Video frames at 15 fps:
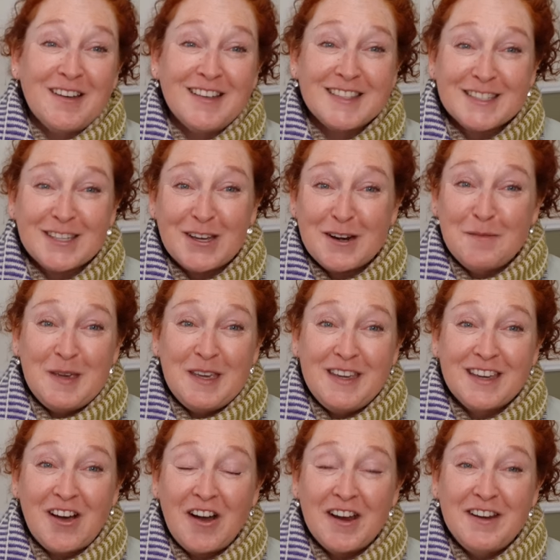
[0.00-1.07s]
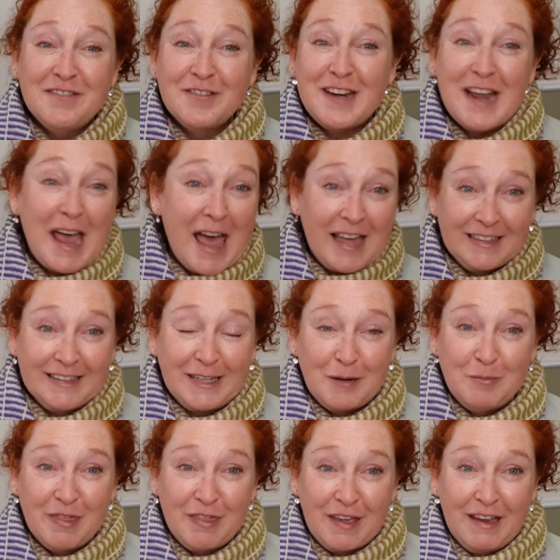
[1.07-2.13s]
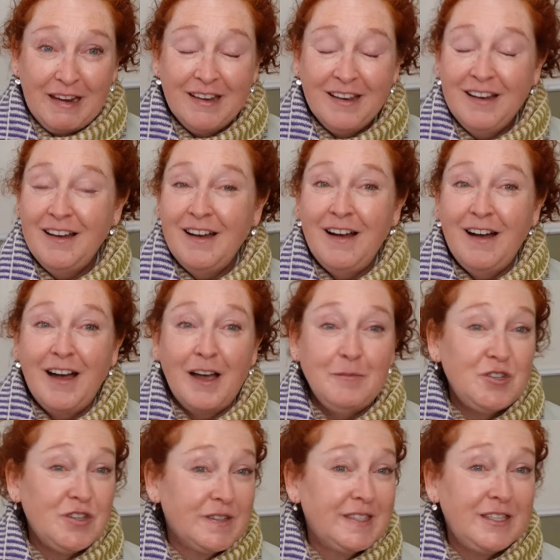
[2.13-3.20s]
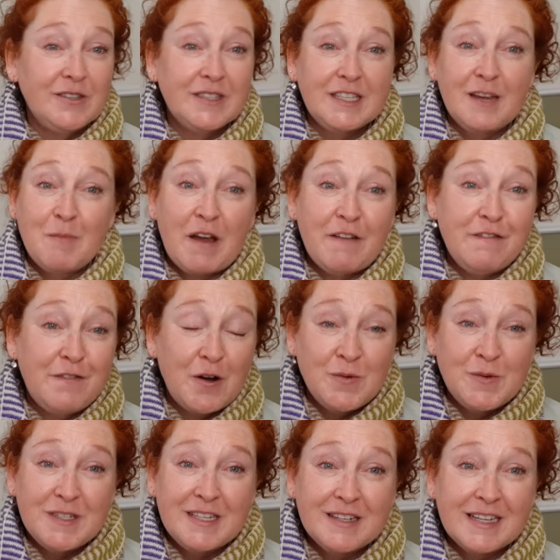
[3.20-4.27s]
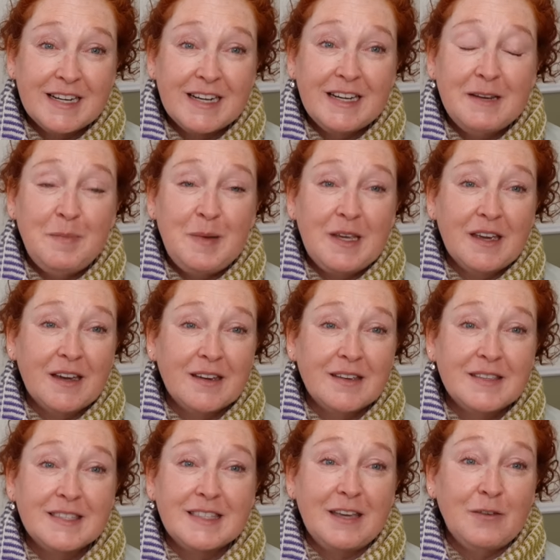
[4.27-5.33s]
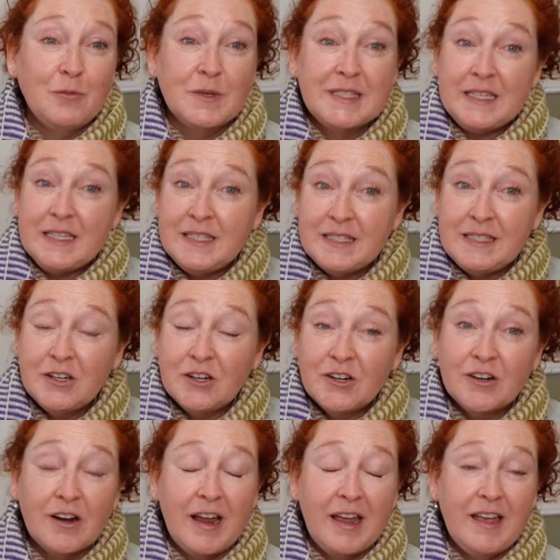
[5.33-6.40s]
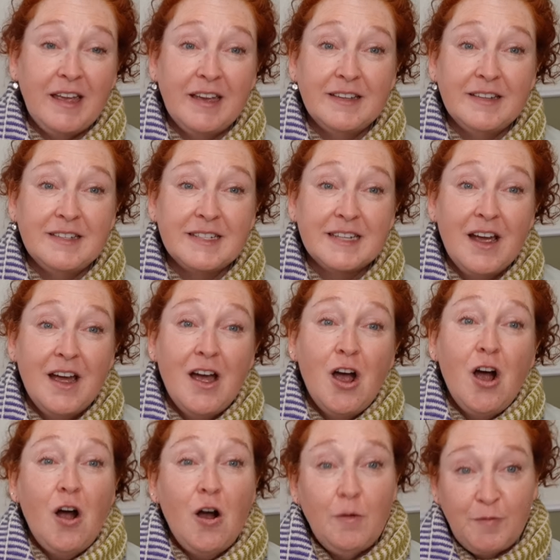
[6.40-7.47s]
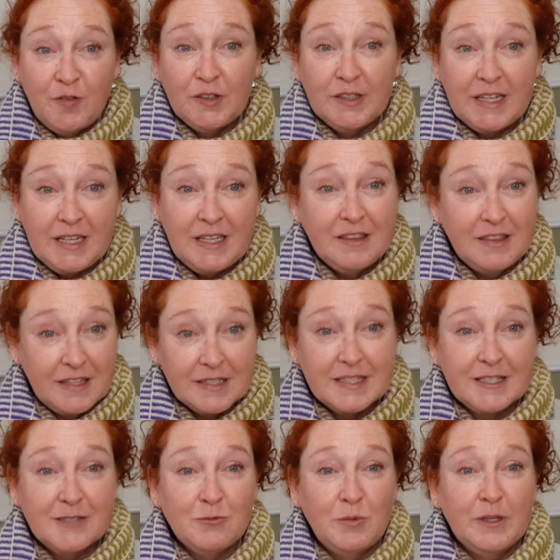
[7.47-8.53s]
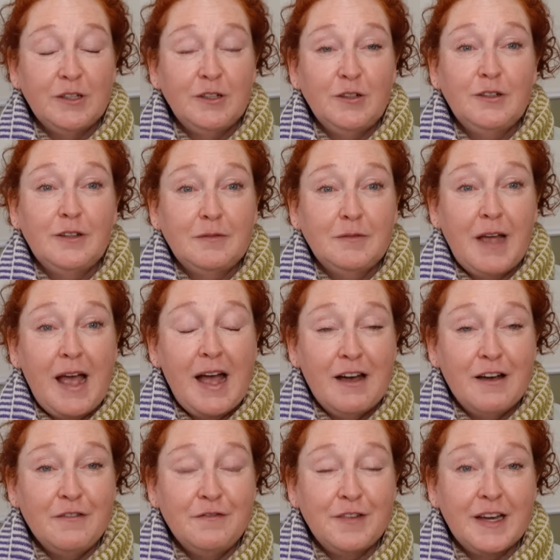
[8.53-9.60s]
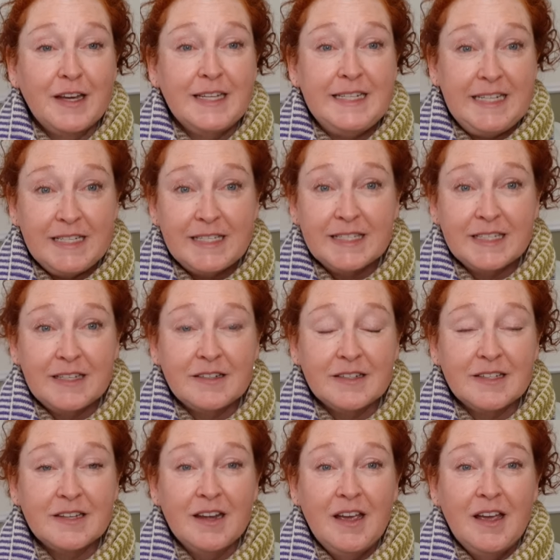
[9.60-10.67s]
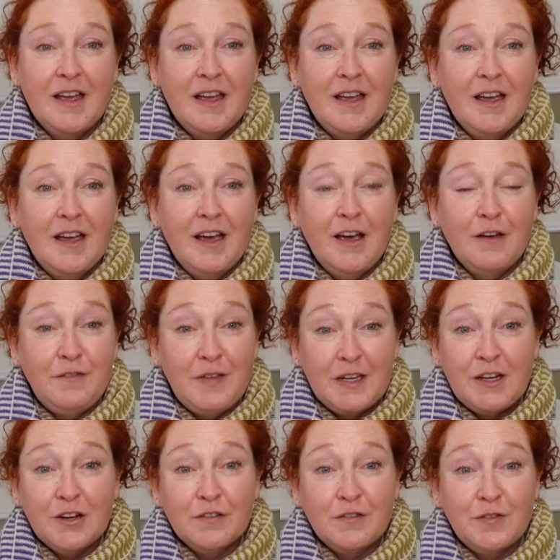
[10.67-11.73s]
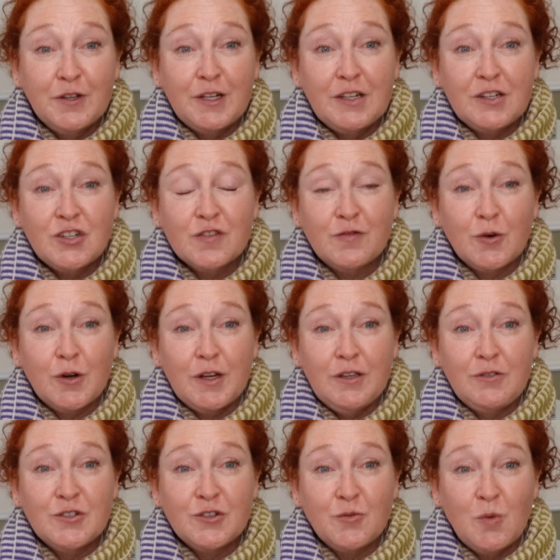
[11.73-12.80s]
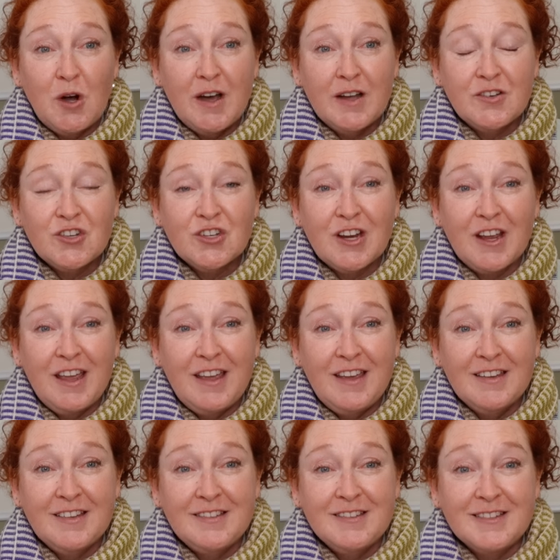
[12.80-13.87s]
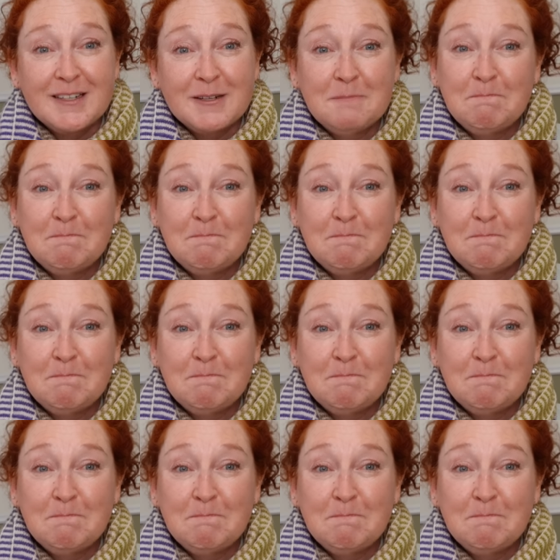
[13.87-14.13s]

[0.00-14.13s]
it's going to be kind of an ad lib thing. I'm just using my phone today because it was easier, and hopefully this will have a decent video footage for you to watch, and